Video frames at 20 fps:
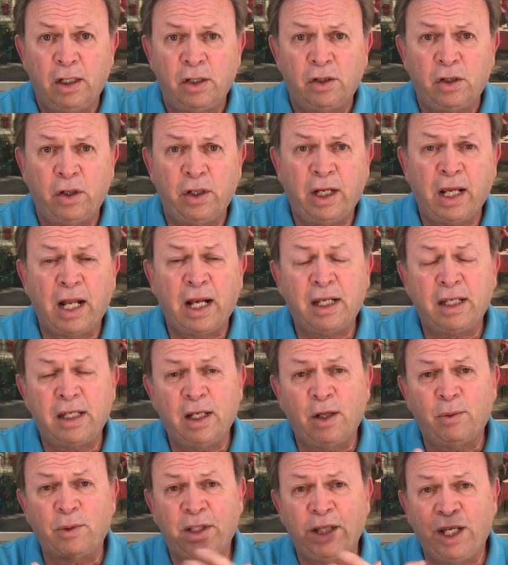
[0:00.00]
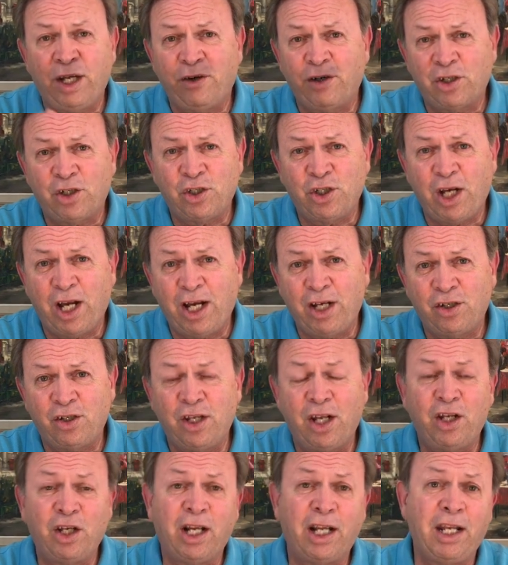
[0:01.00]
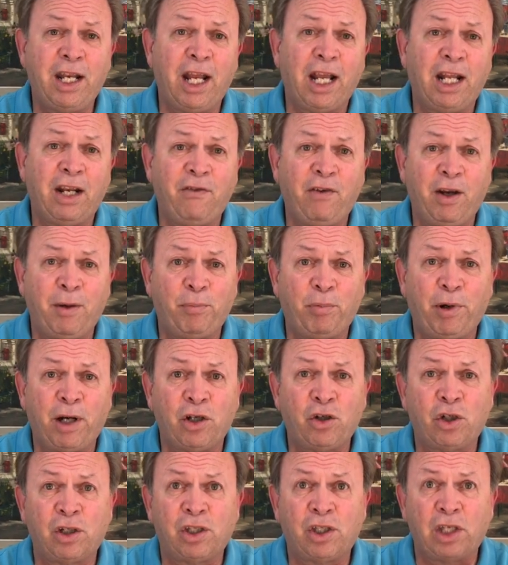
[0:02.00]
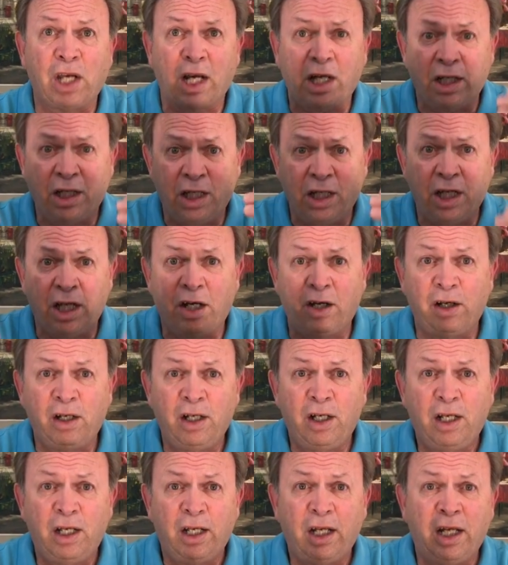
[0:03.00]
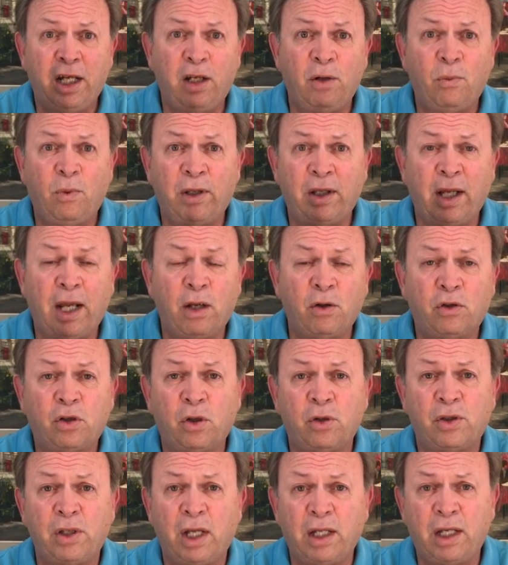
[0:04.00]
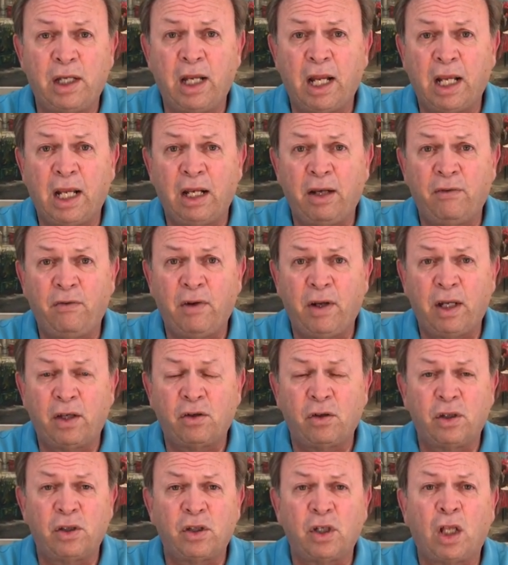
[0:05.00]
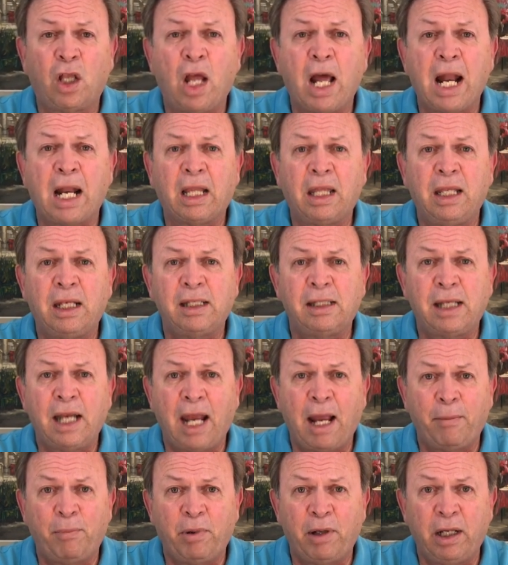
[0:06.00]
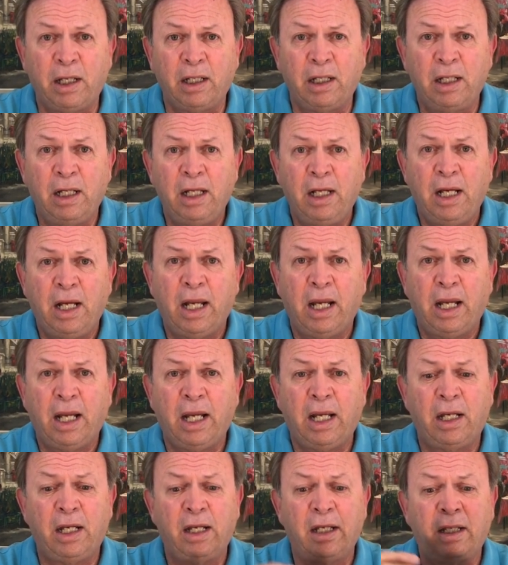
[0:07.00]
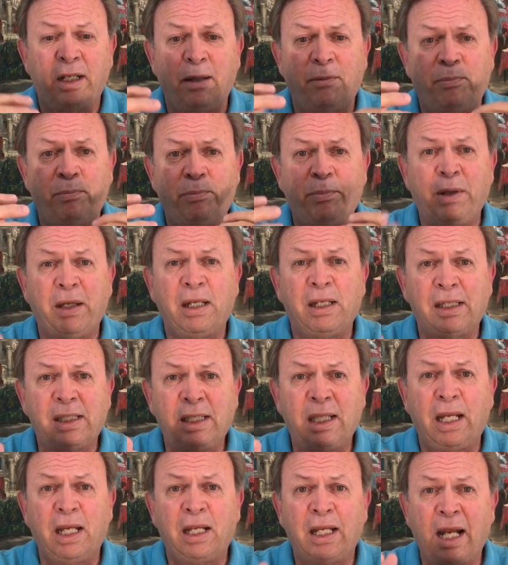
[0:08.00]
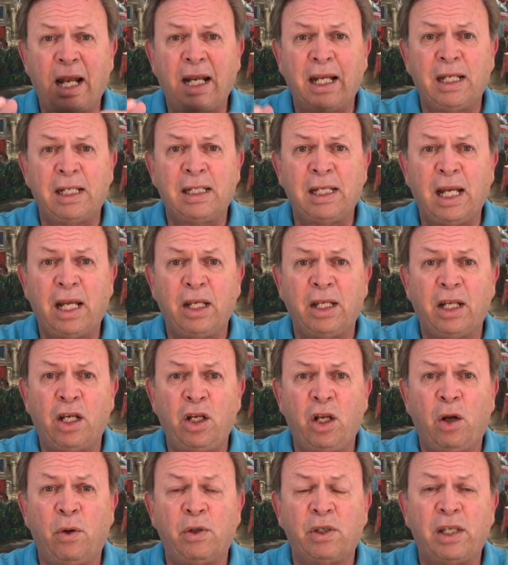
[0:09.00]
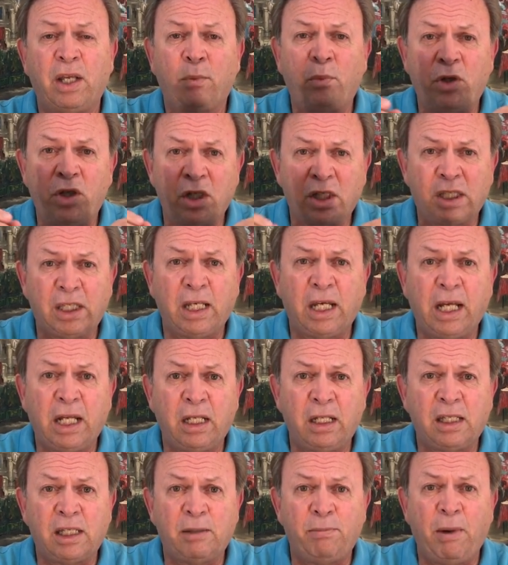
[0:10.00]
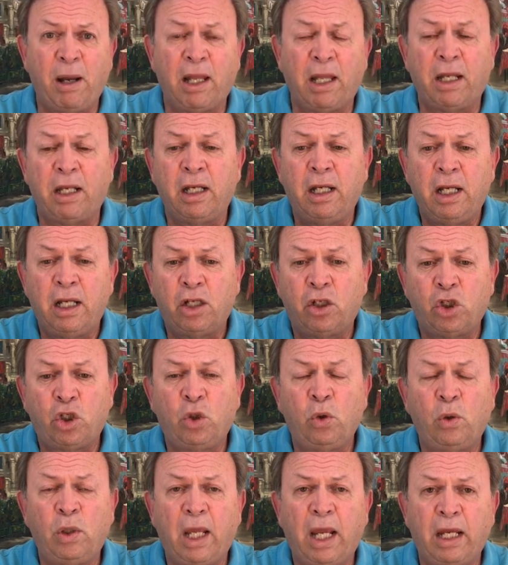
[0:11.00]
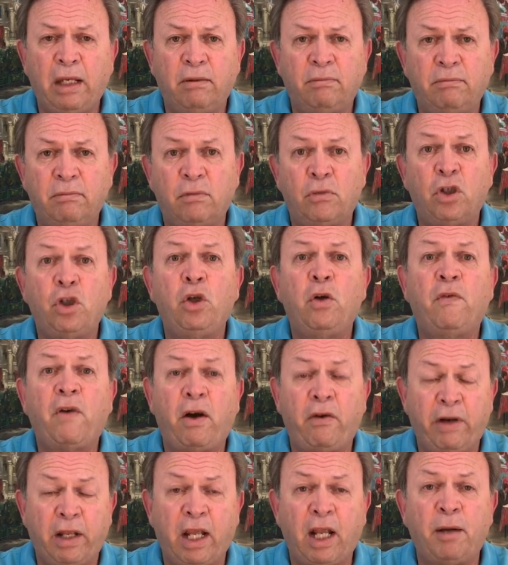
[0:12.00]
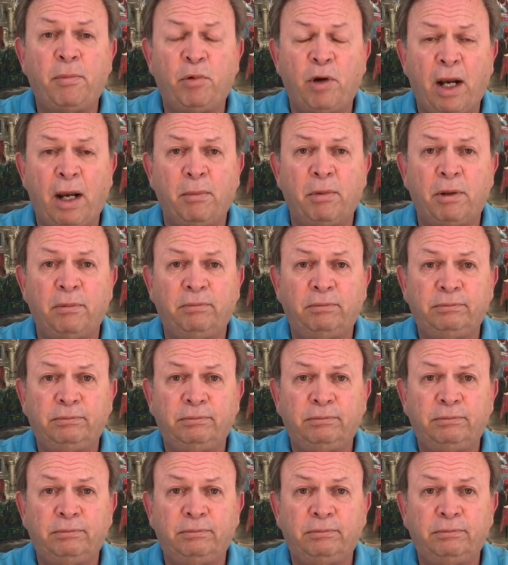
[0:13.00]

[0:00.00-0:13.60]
So you got to deal with the air exchange, then you get negative air pressure sucking the air in when the house goes under negative air. So there's a lot of things happening, and the biggest thing I can tell you to know is that when you see it, smell it, it's too late. You've already got a problem.